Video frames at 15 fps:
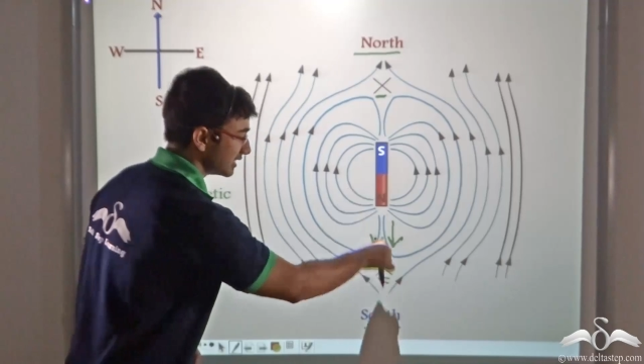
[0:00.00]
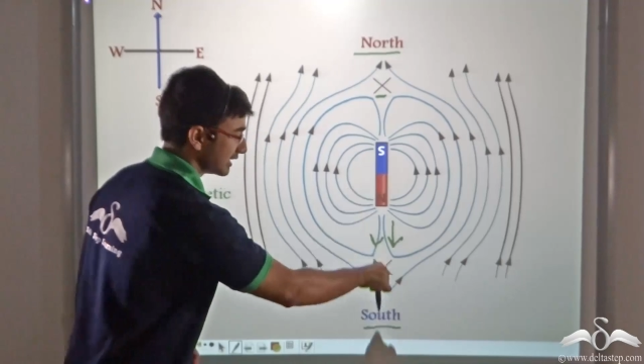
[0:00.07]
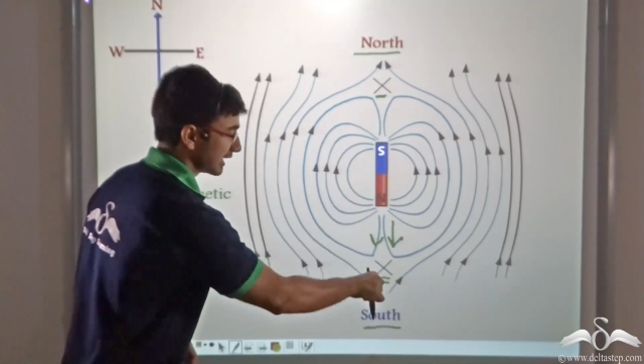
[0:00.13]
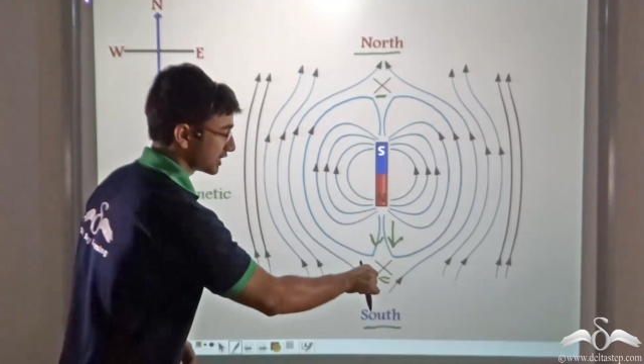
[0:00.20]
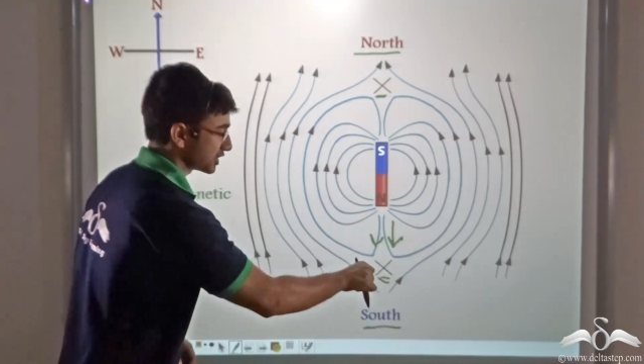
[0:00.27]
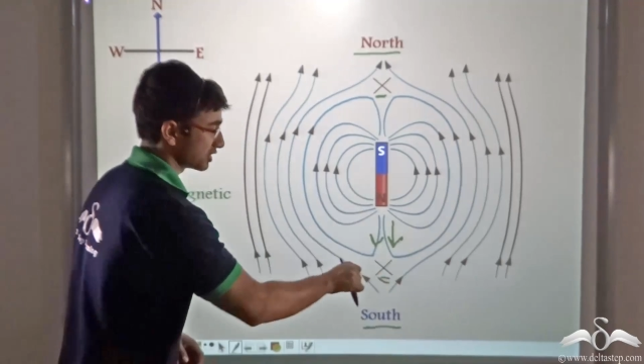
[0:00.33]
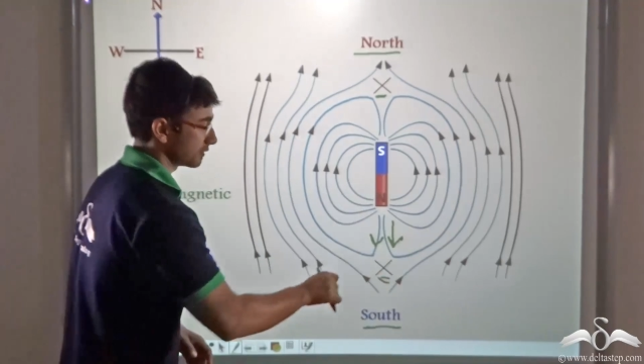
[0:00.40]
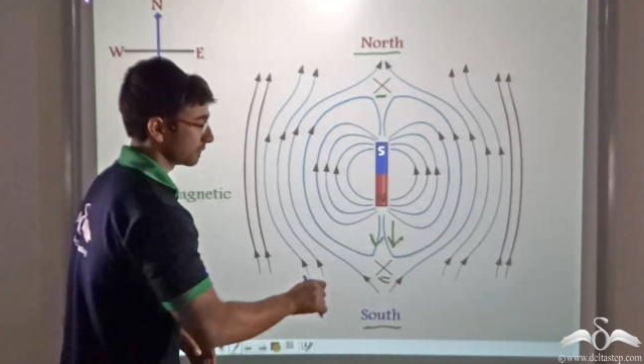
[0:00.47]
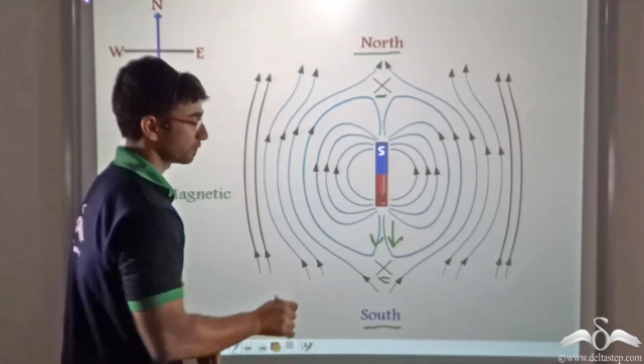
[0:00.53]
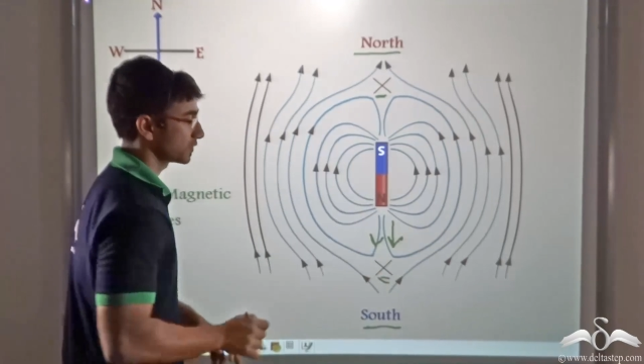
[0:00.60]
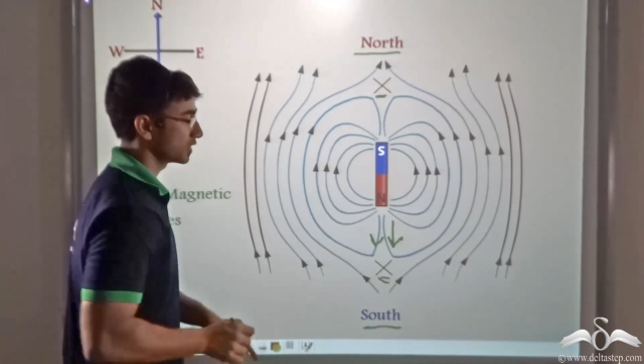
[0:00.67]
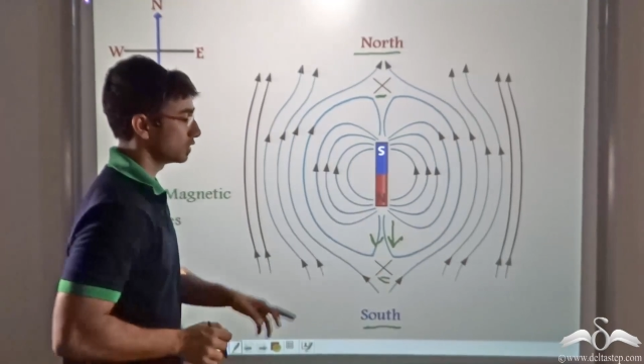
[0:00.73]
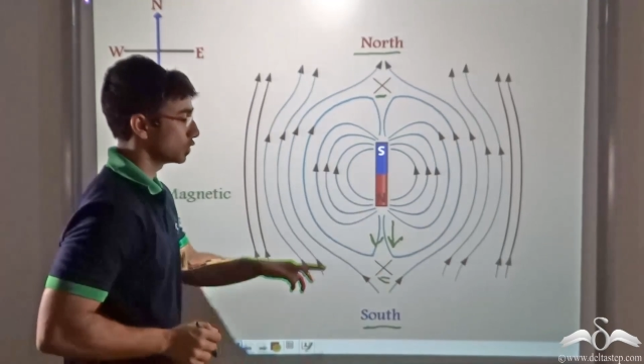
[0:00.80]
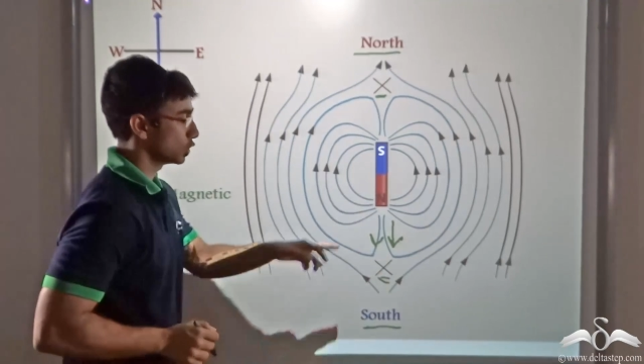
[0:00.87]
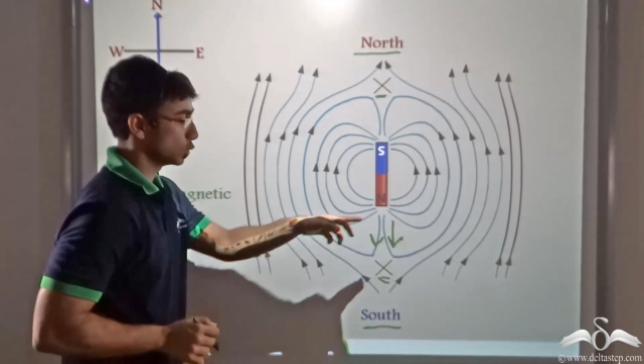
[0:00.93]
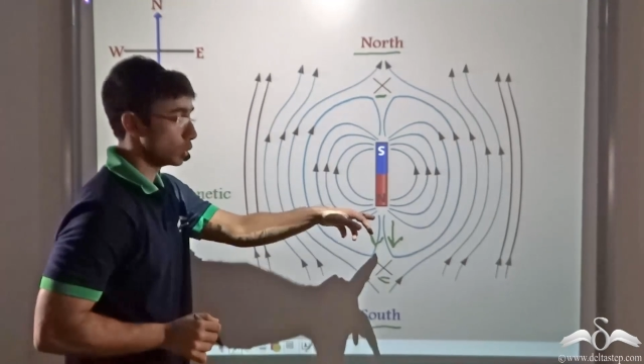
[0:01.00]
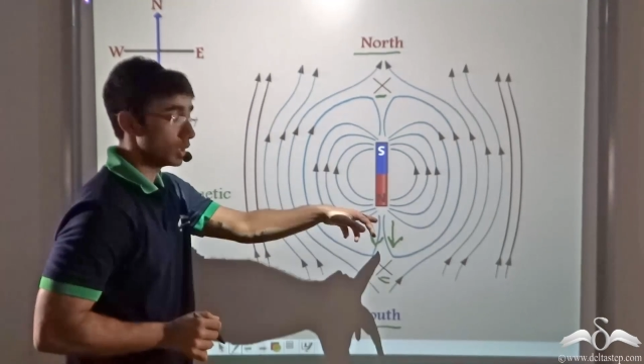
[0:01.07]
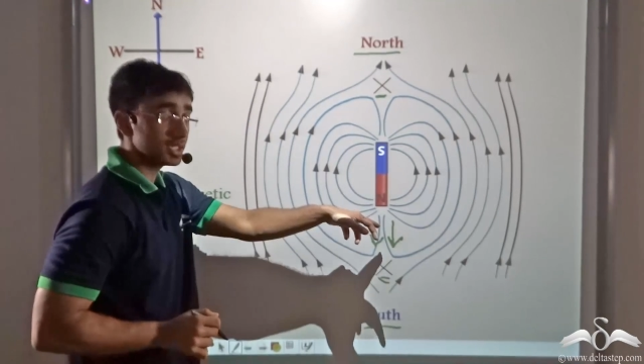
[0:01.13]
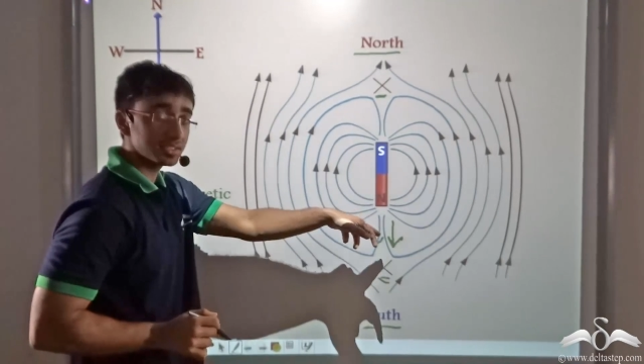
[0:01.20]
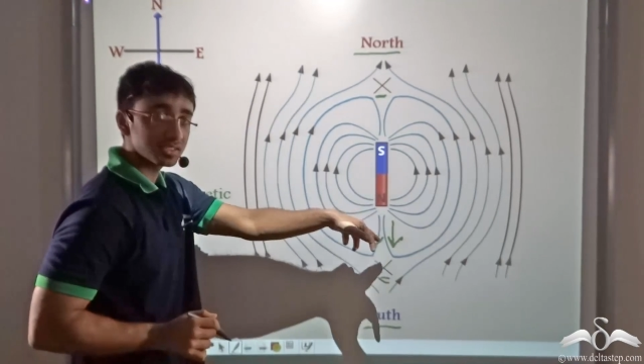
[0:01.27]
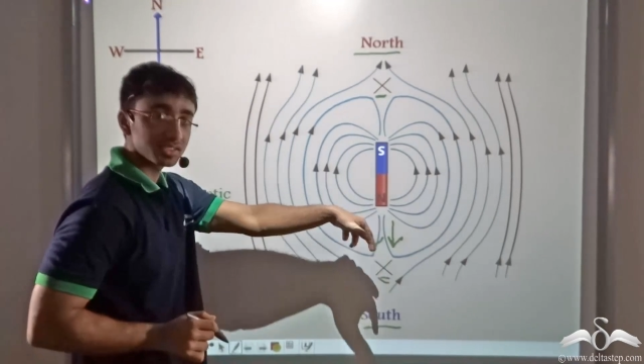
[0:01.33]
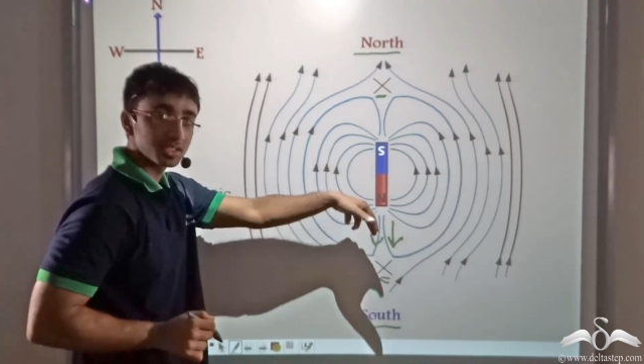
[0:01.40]
direction
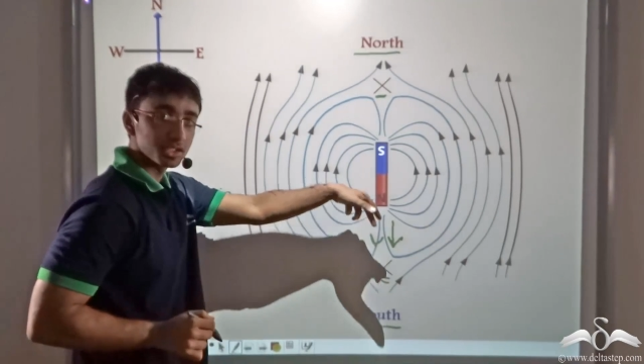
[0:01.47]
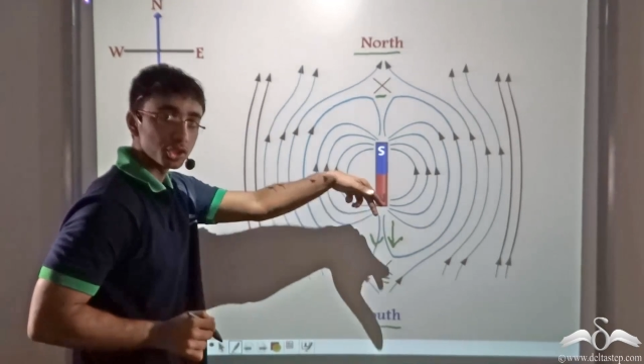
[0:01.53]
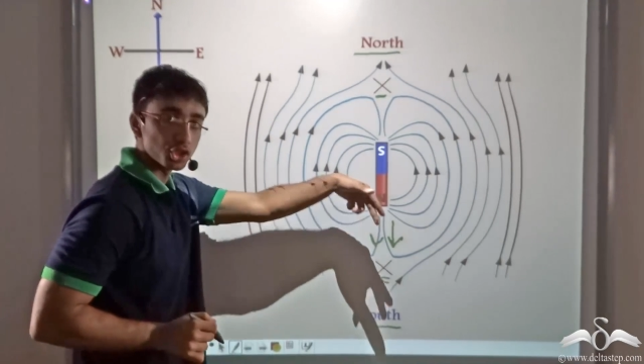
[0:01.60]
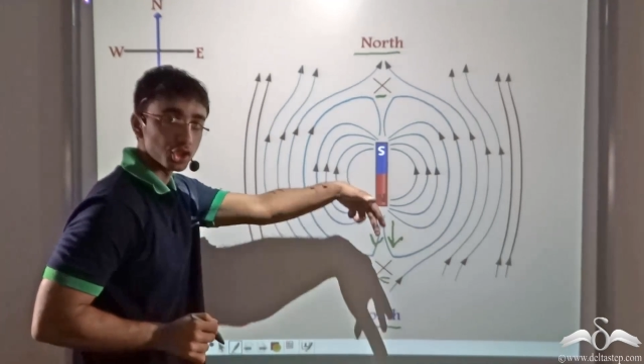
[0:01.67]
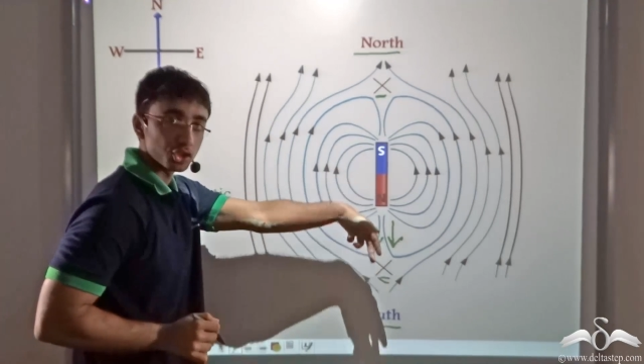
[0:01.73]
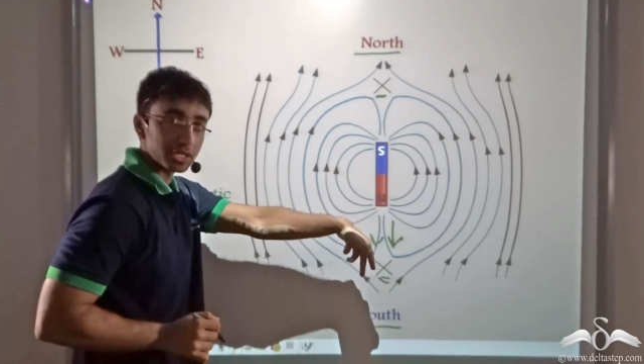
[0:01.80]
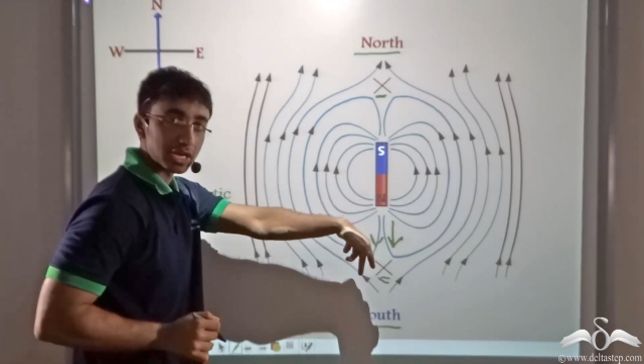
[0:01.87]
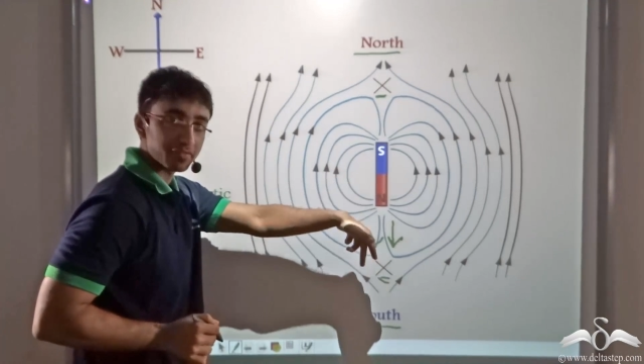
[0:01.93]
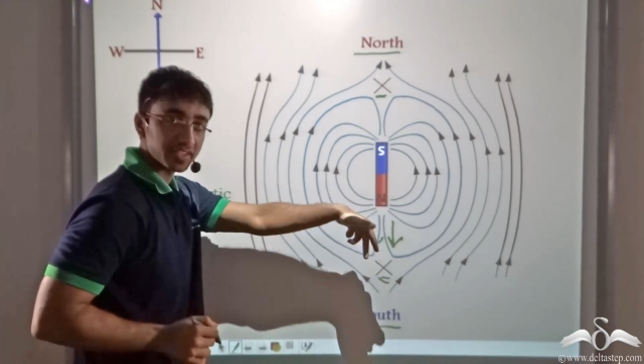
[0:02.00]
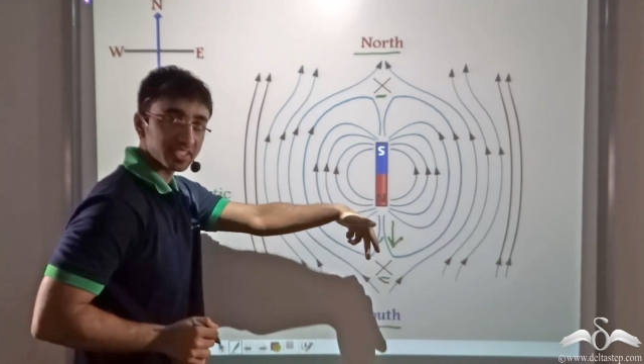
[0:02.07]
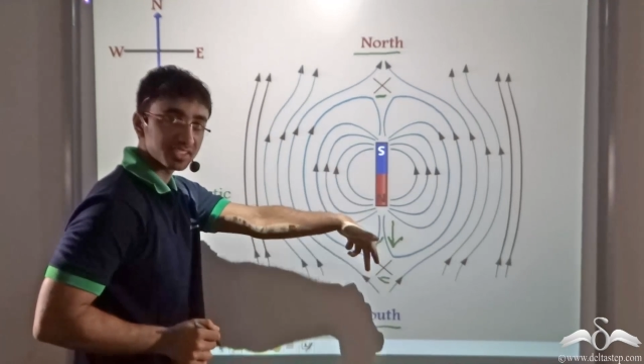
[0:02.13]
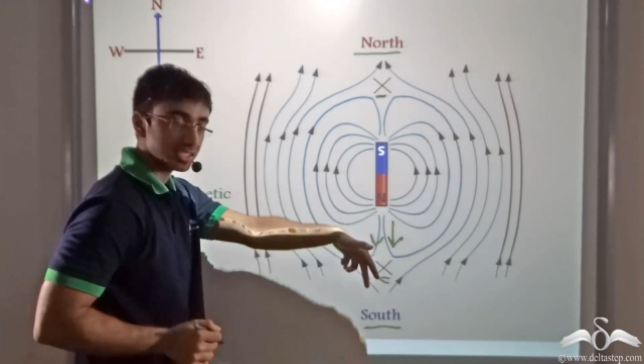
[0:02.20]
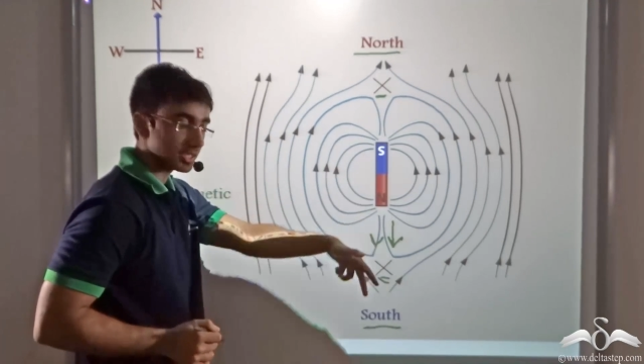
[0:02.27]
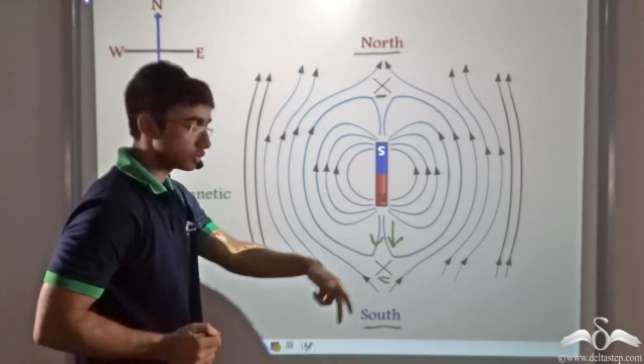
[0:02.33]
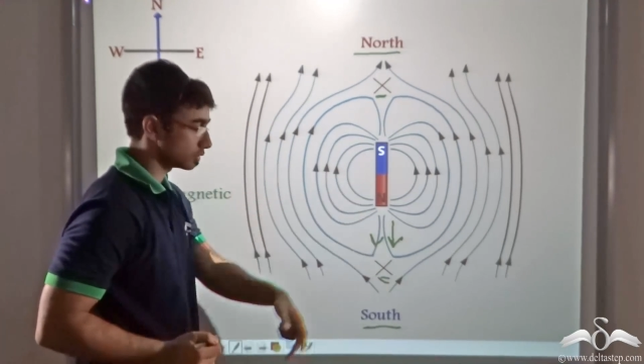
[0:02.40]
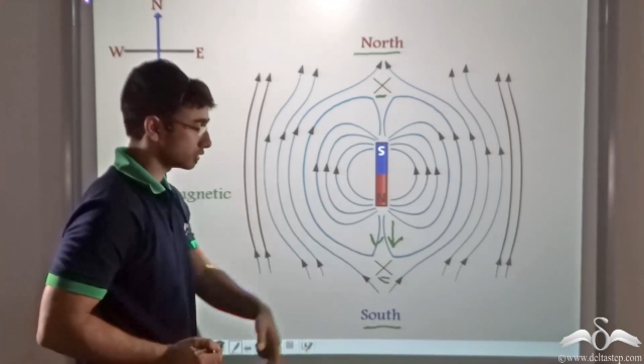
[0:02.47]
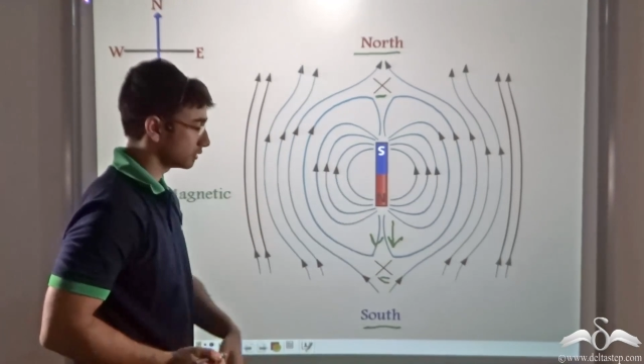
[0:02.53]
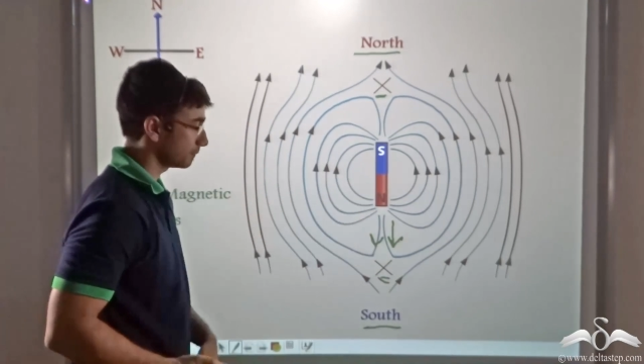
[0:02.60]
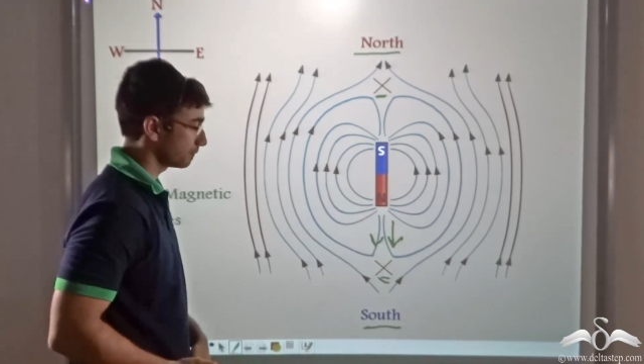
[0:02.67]
towards geographic south.